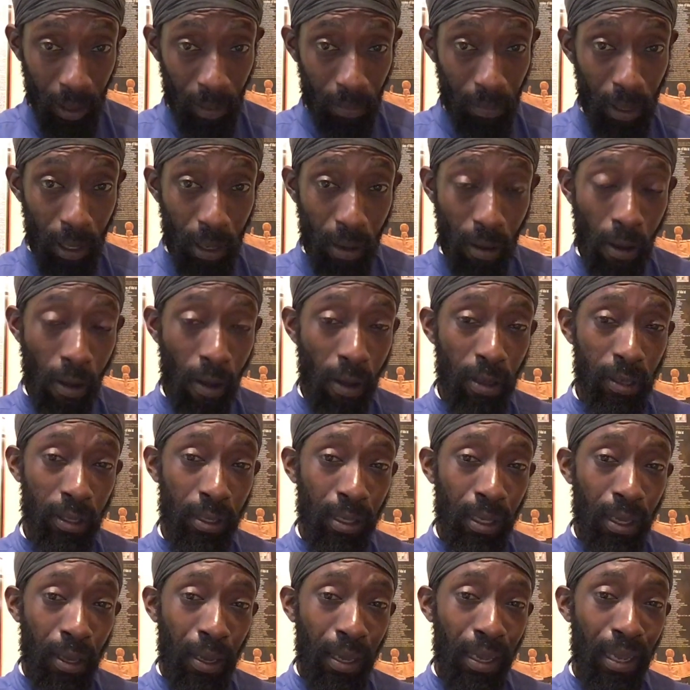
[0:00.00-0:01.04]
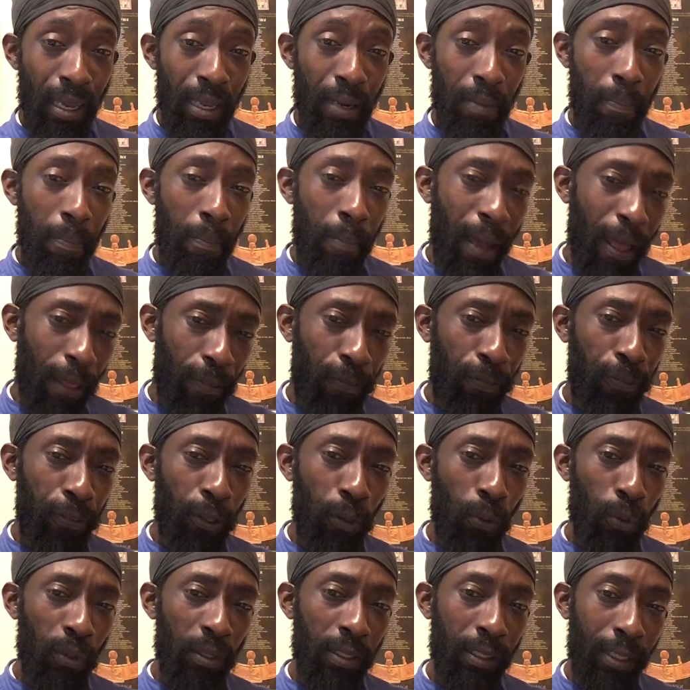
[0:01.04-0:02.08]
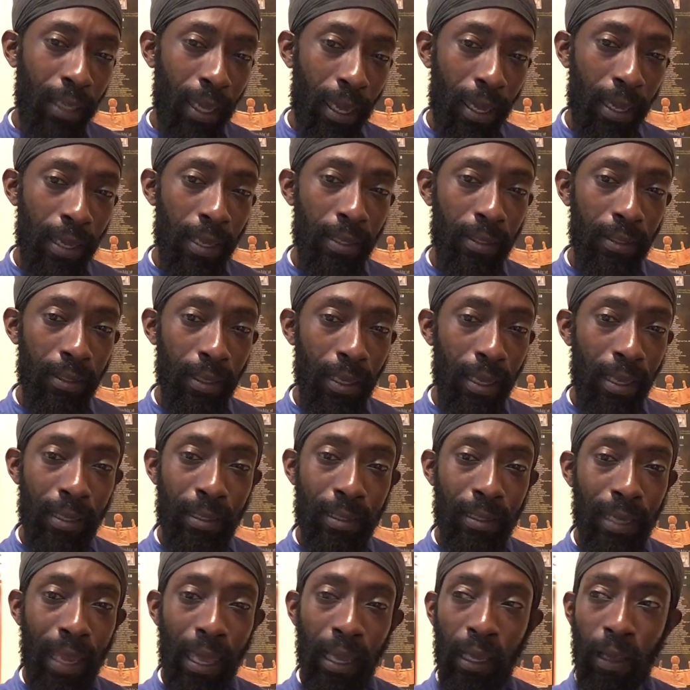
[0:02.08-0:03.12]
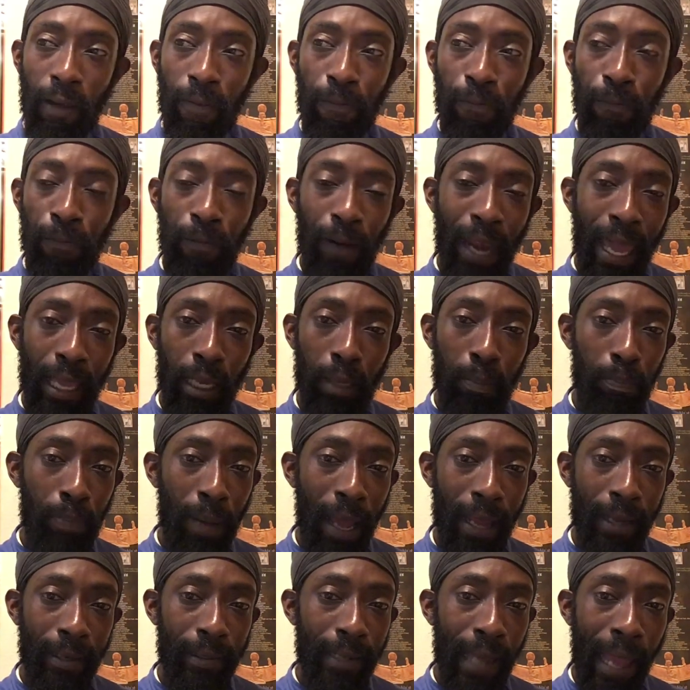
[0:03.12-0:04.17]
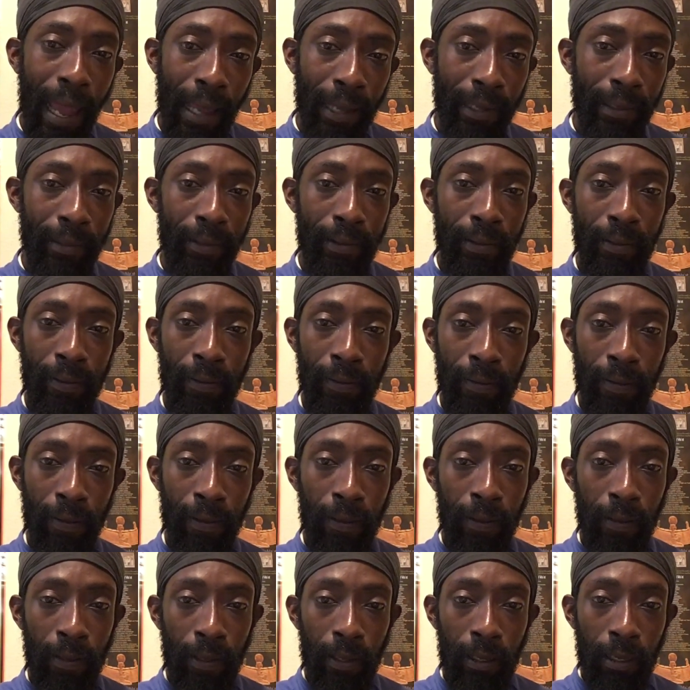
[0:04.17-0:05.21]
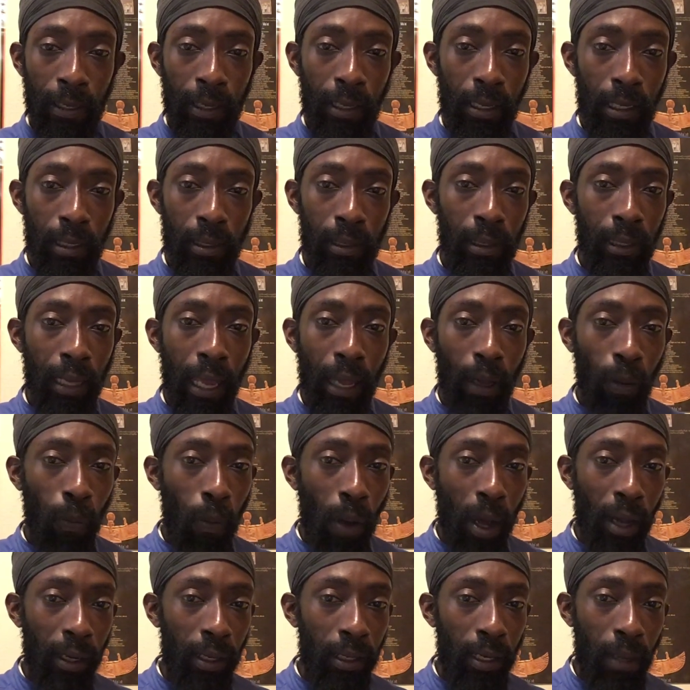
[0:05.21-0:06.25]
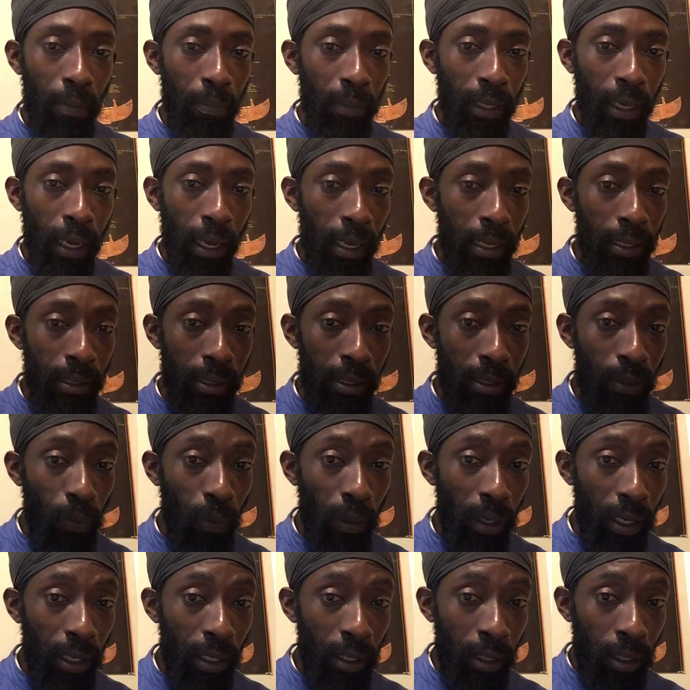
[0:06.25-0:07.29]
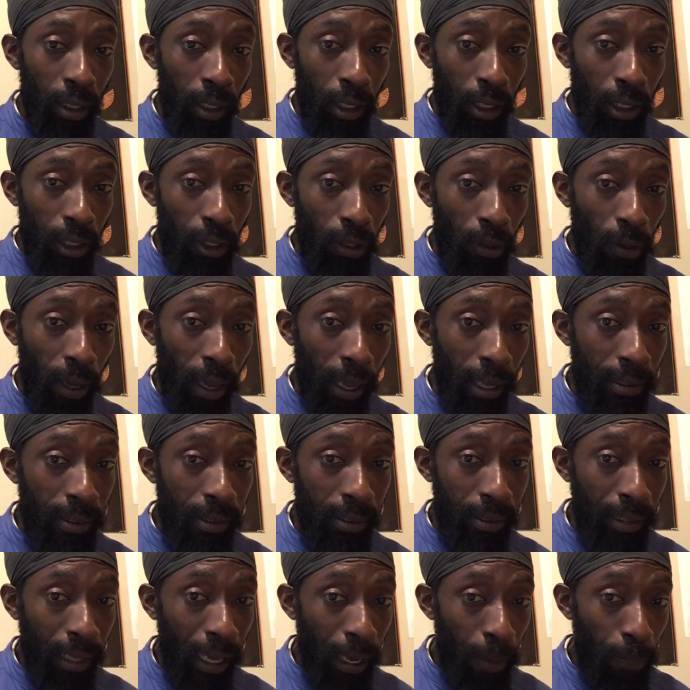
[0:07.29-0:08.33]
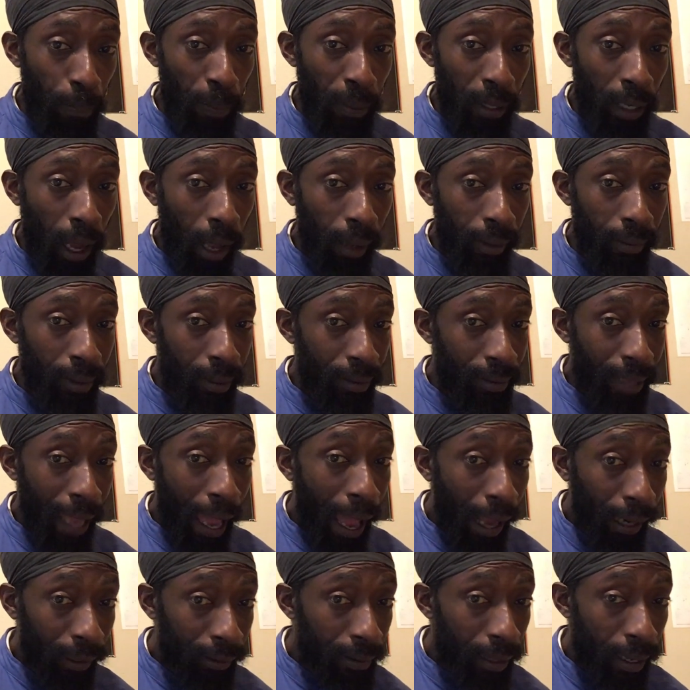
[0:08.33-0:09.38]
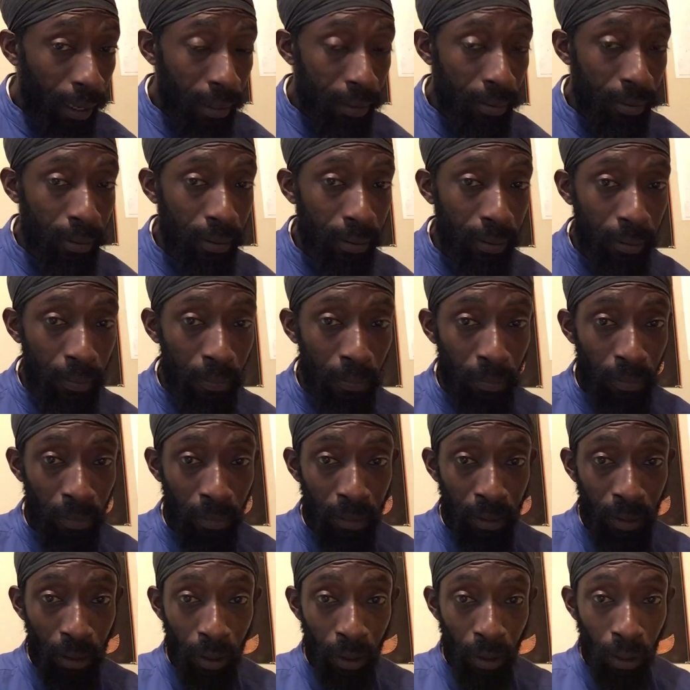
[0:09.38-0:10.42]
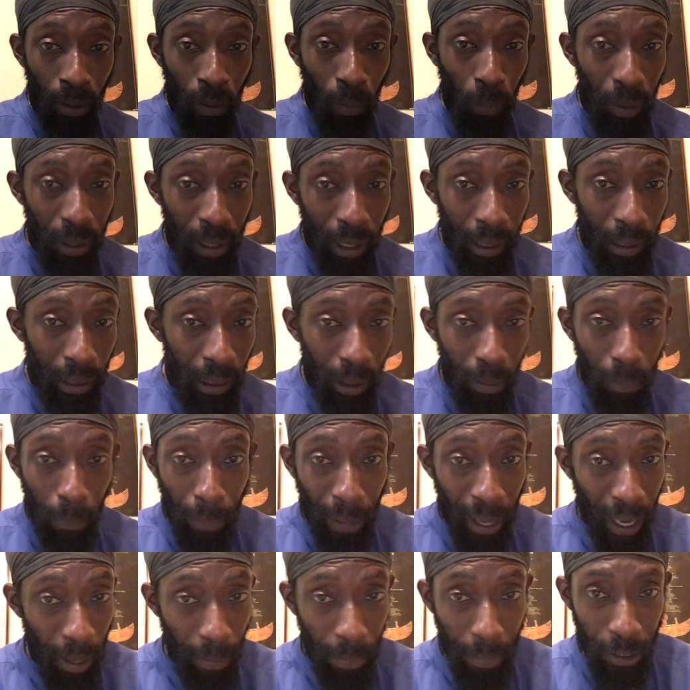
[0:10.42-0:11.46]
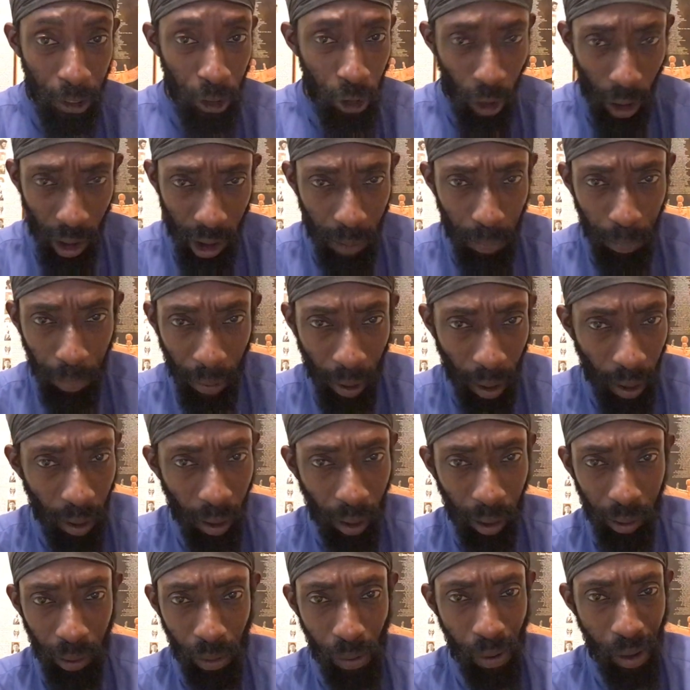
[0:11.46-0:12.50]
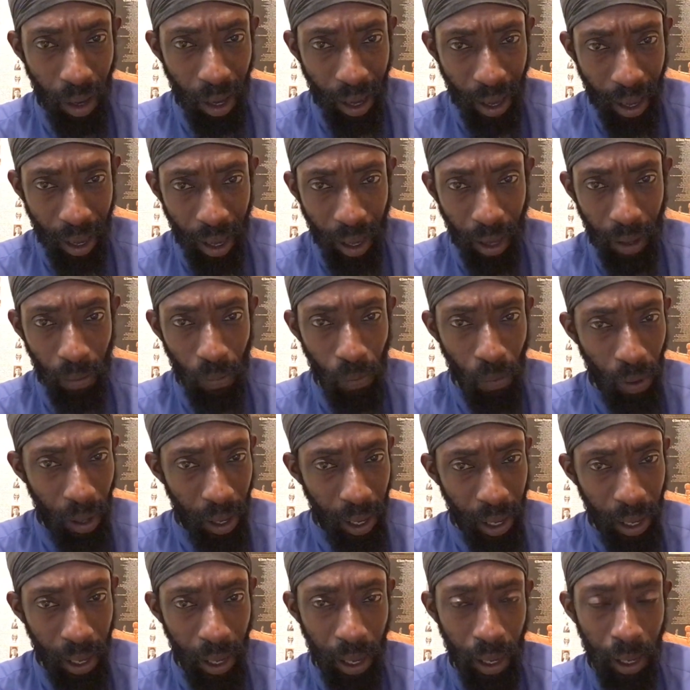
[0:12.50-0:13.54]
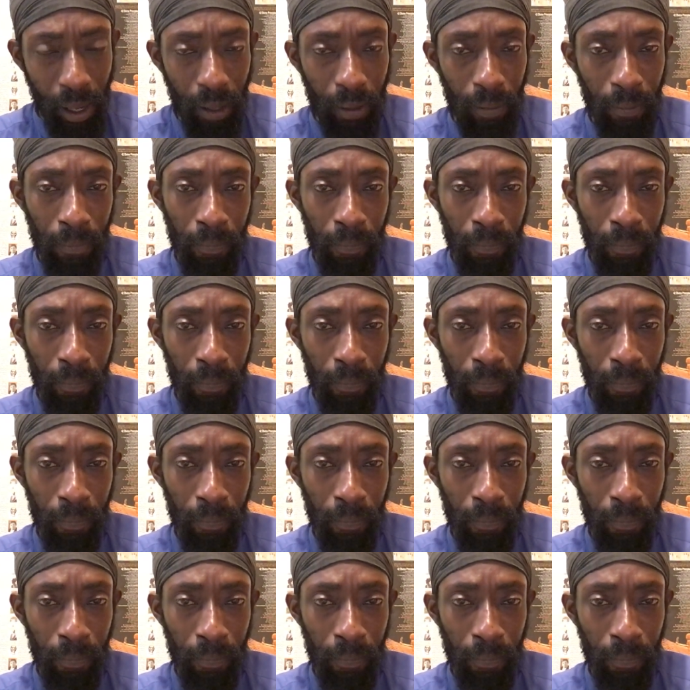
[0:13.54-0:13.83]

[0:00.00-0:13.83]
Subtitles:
Because in Matthew's case, it's like a flight by night. It's like one of them cases where you're escaping on the darkness with a little baby just born, wah, wah.